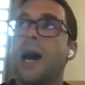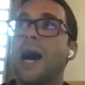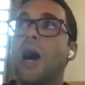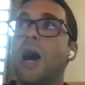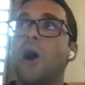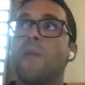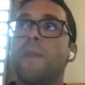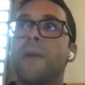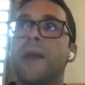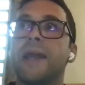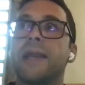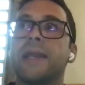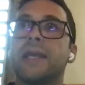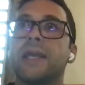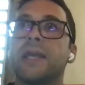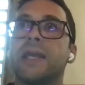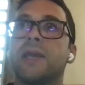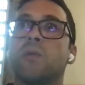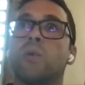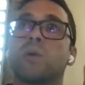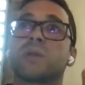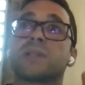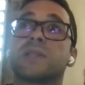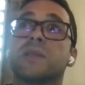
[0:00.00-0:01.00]

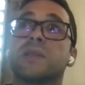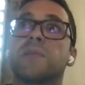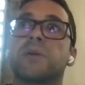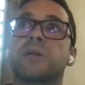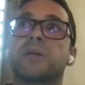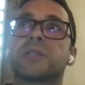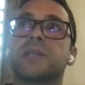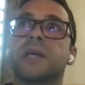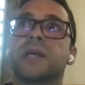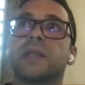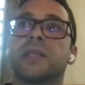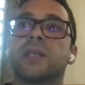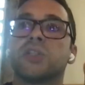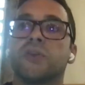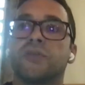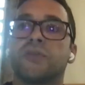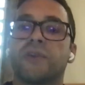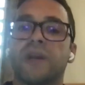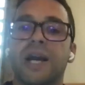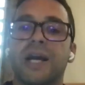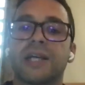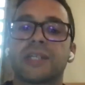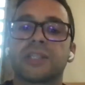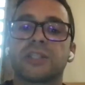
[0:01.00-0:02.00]
what's the percentage
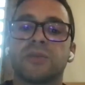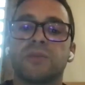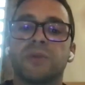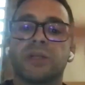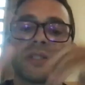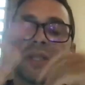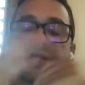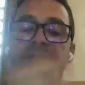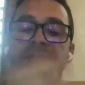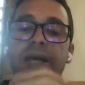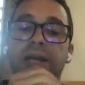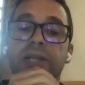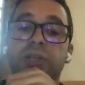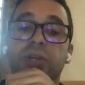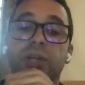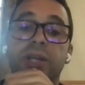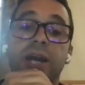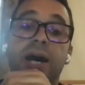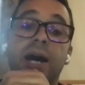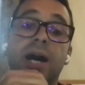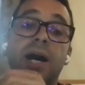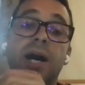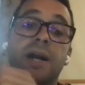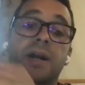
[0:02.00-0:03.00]
of customers that
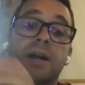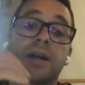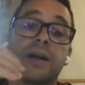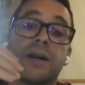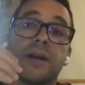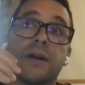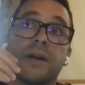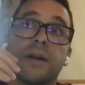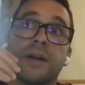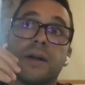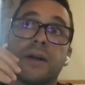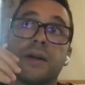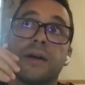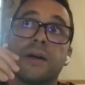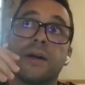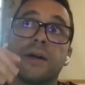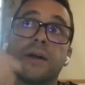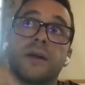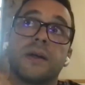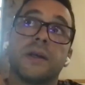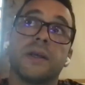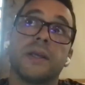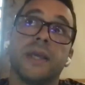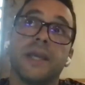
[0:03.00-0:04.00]
actually are
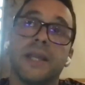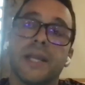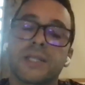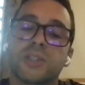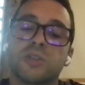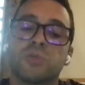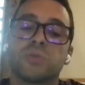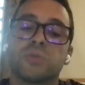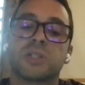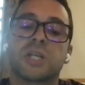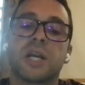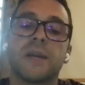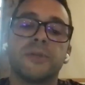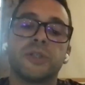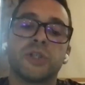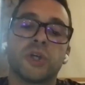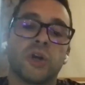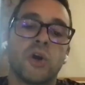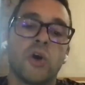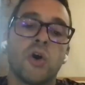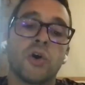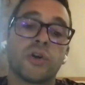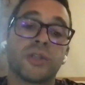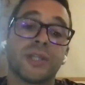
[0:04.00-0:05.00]
in a
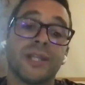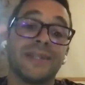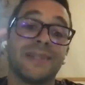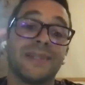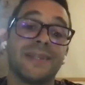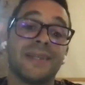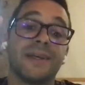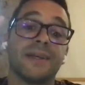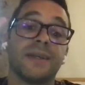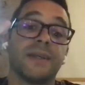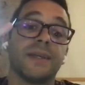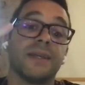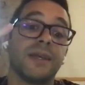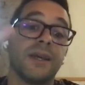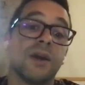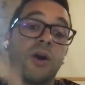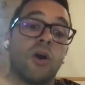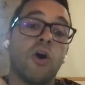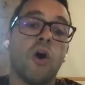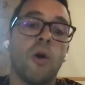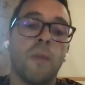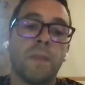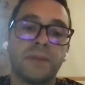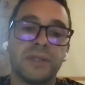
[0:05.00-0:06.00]
subscription or that they
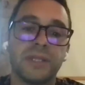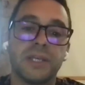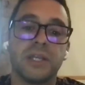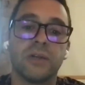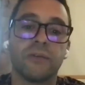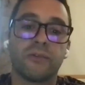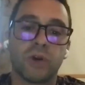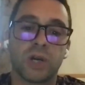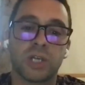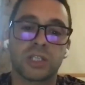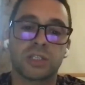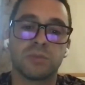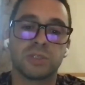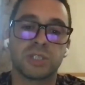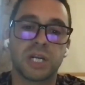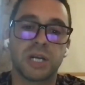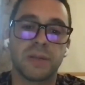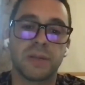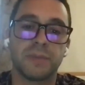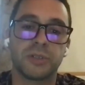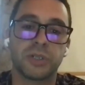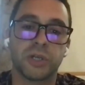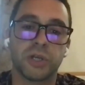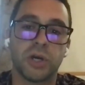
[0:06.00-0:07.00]
opt in for a
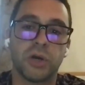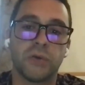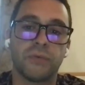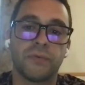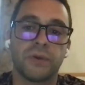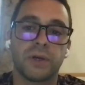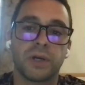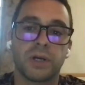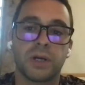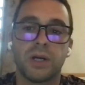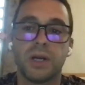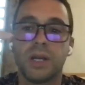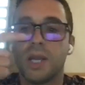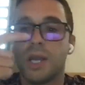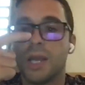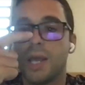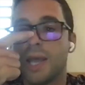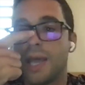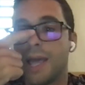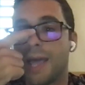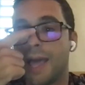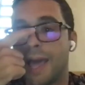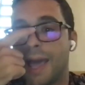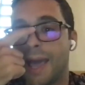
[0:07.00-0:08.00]
subscription offer?
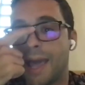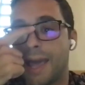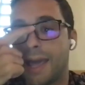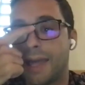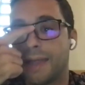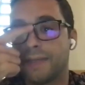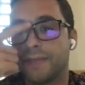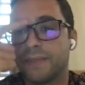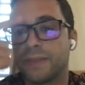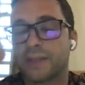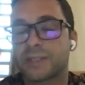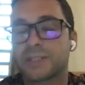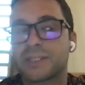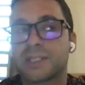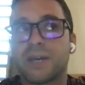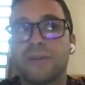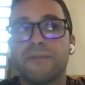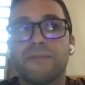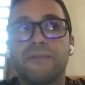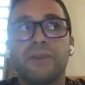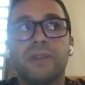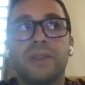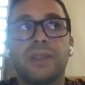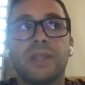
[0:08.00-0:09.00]
And
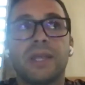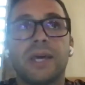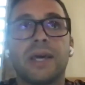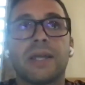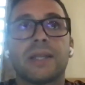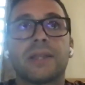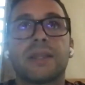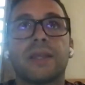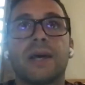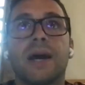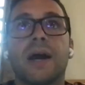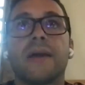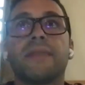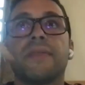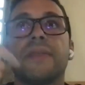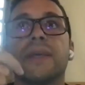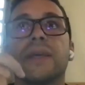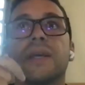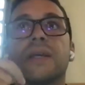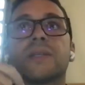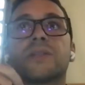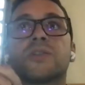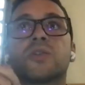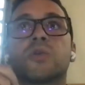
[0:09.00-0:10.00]
something that I
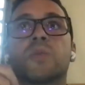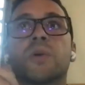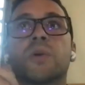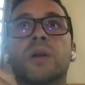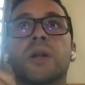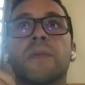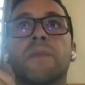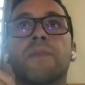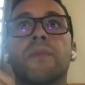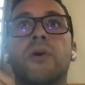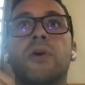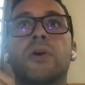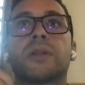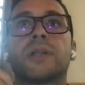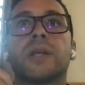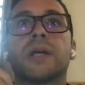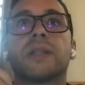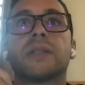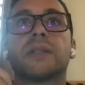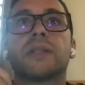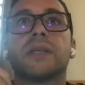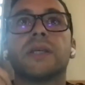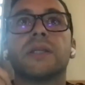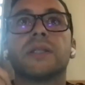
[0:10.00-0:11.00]
think is super
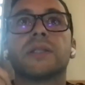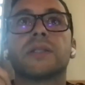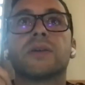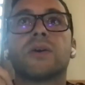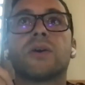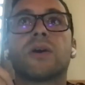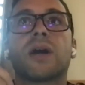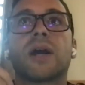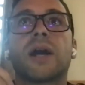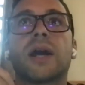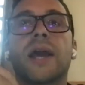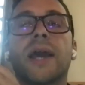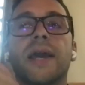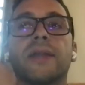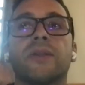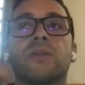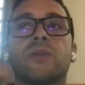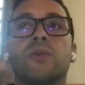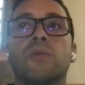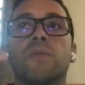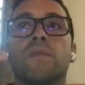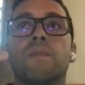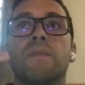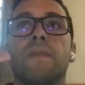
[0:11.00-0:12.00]
important is, okay,
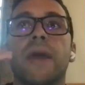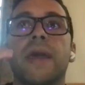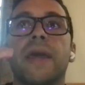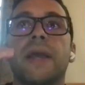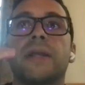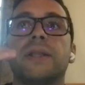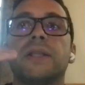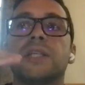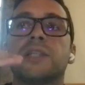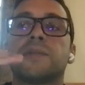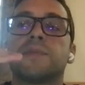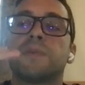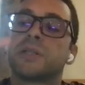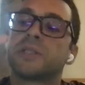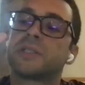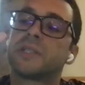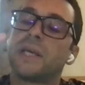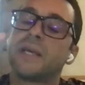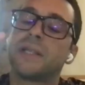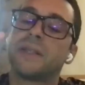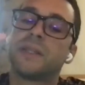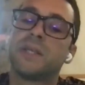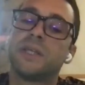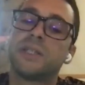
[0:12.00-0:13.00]
to make this
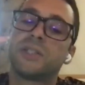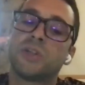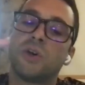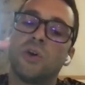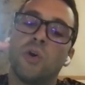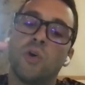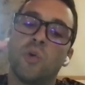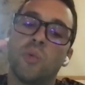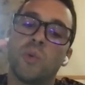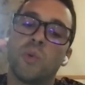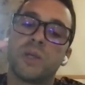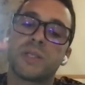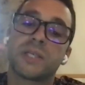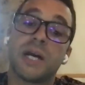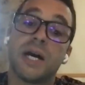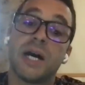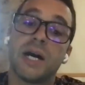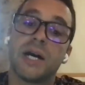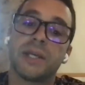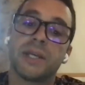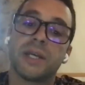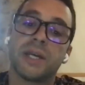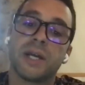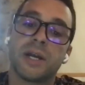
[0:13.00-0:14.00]
percentage always
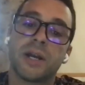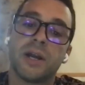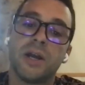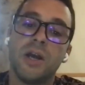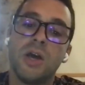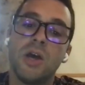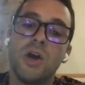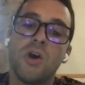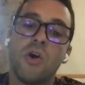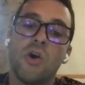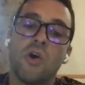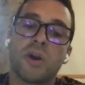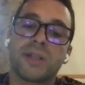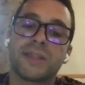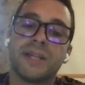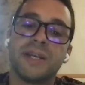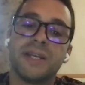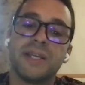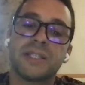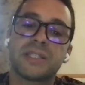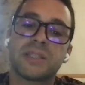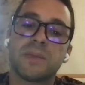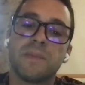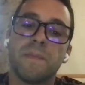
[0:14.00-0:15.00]
higher, or at
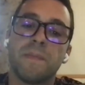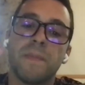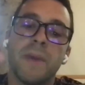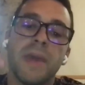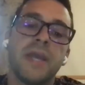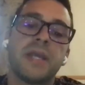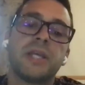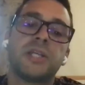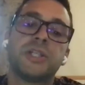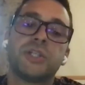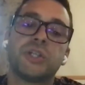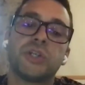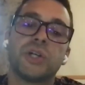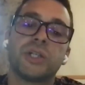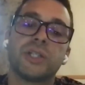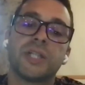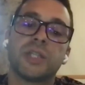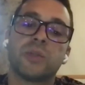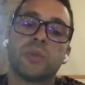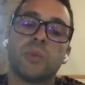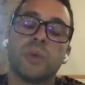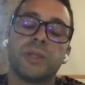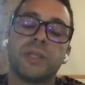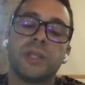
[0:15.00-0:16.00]
least make sure
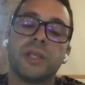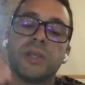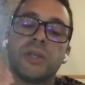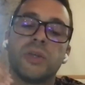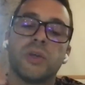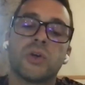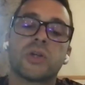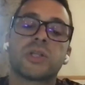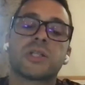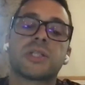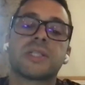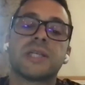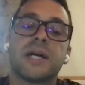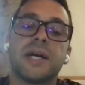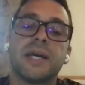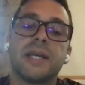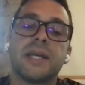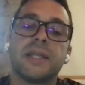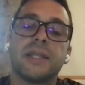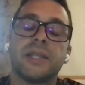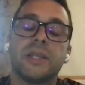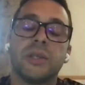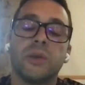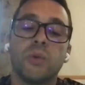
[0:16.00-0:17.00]
that within your
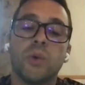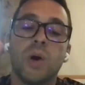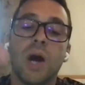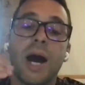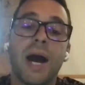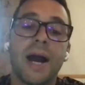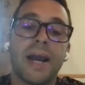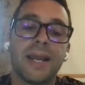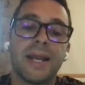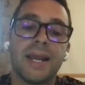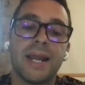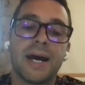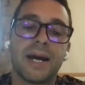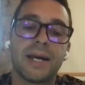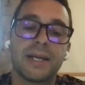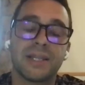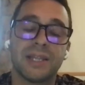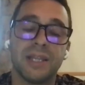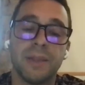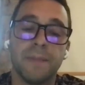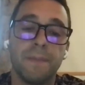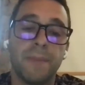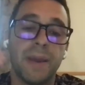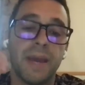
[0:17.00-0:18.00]
site, you
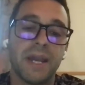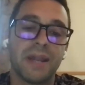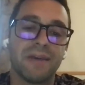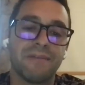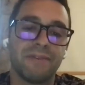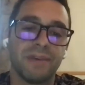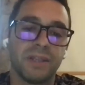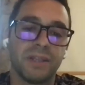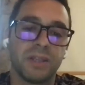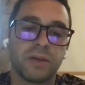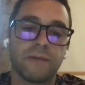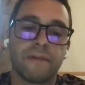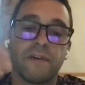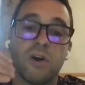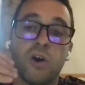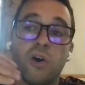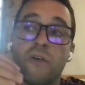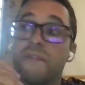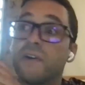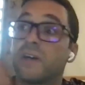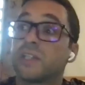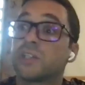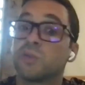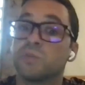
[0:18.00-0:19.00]
highlight the benefit
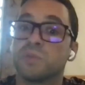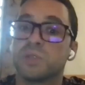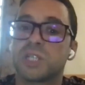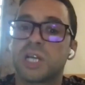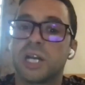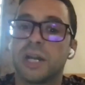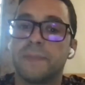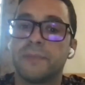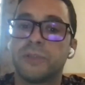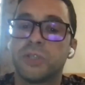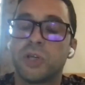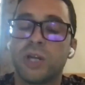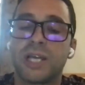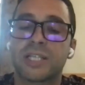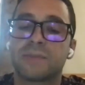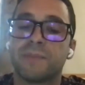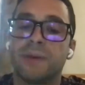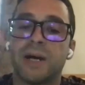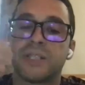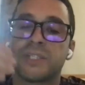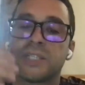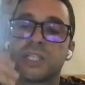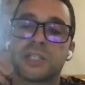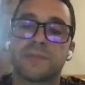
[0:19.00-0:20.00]
of a subscription as
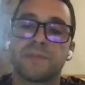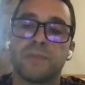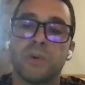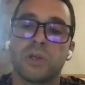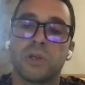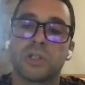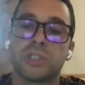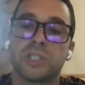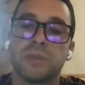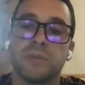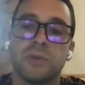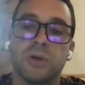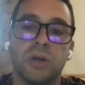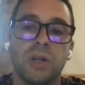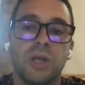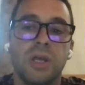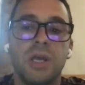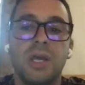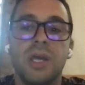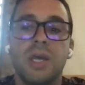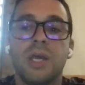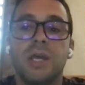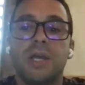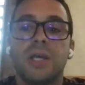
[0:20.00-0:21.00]
much as possible.
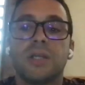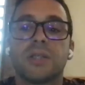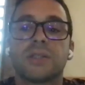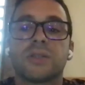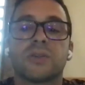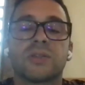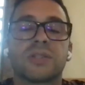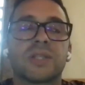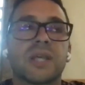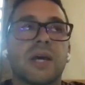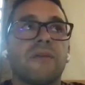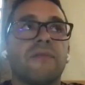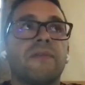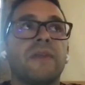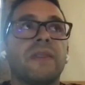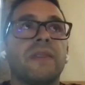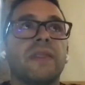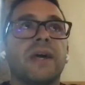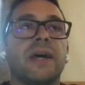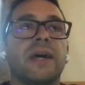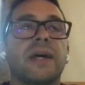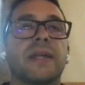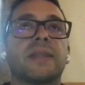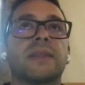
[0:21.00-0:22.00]
So
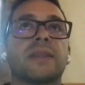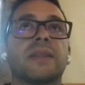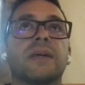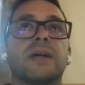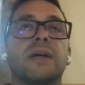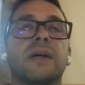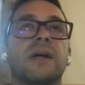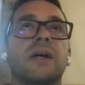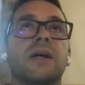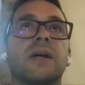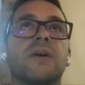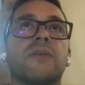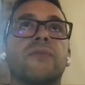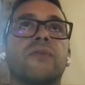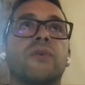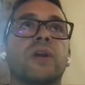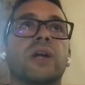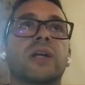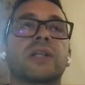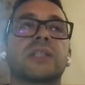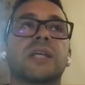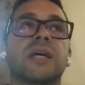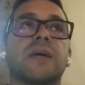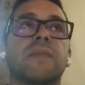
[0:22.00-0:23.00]
something that, for
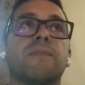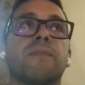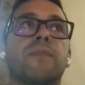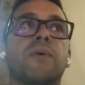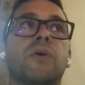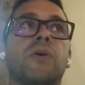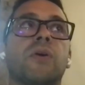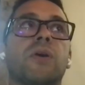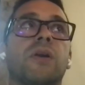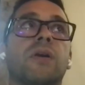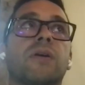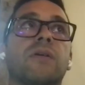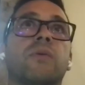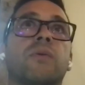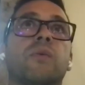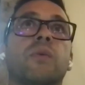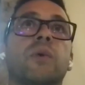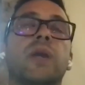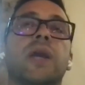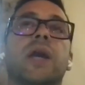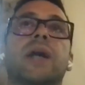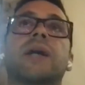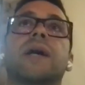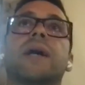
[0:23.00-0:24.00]
example,
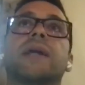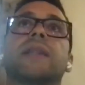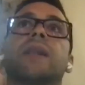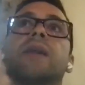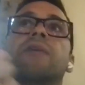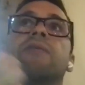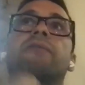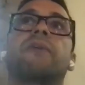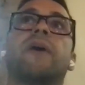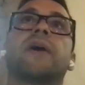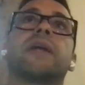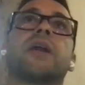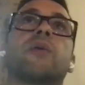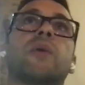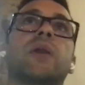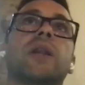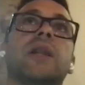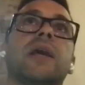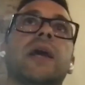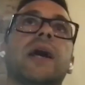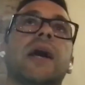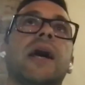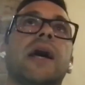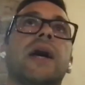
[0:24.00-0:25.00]
we at kettle&fire
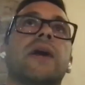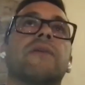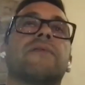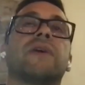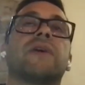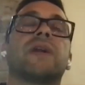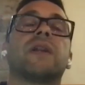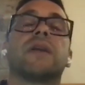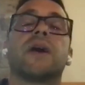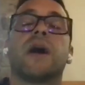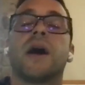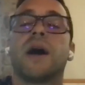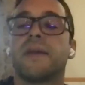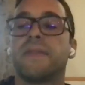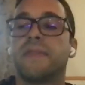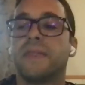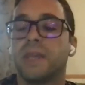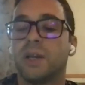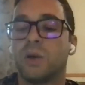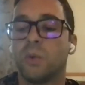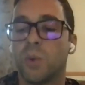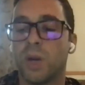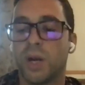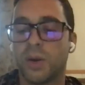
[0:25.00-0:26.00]
really have, and I
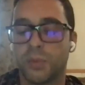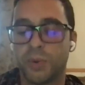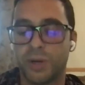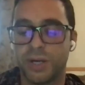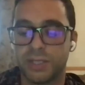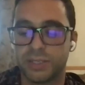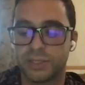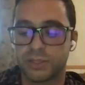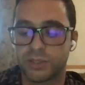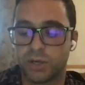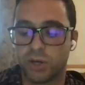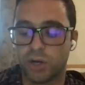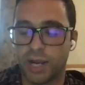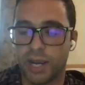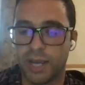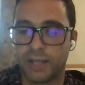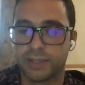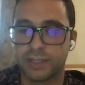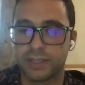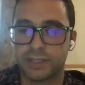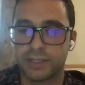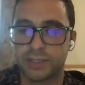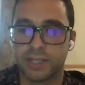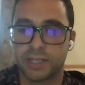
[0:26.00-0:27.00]
think we are really strong
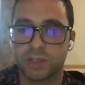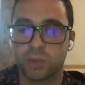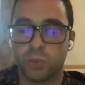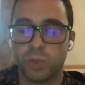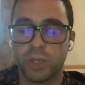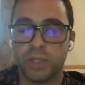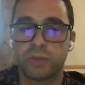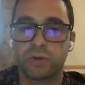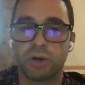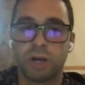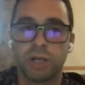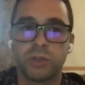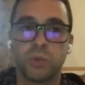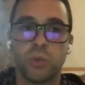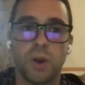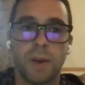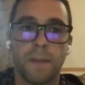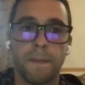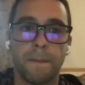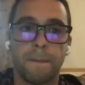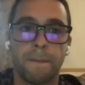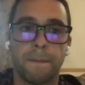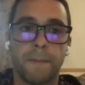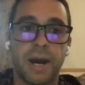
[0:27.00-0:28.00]
at, is that we try to
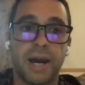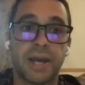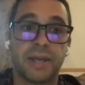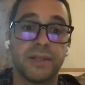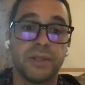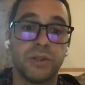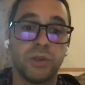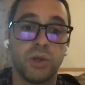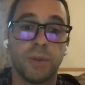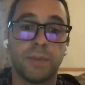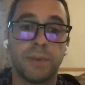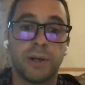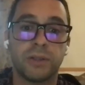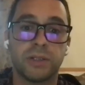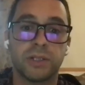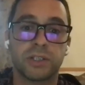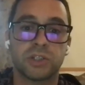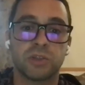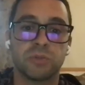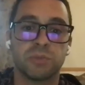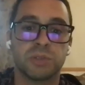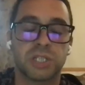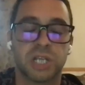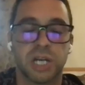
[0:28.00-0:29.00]
remind you about the
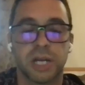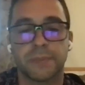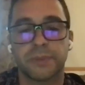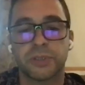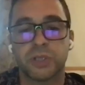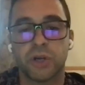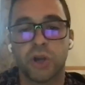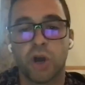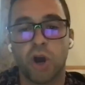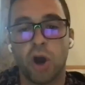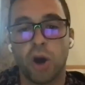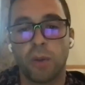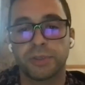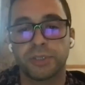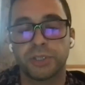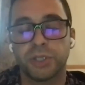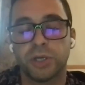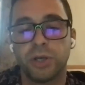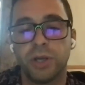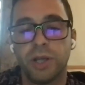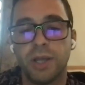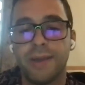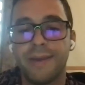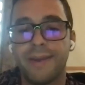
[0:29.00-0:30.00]
subscription
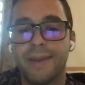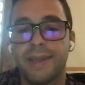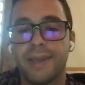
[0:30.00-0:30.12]
option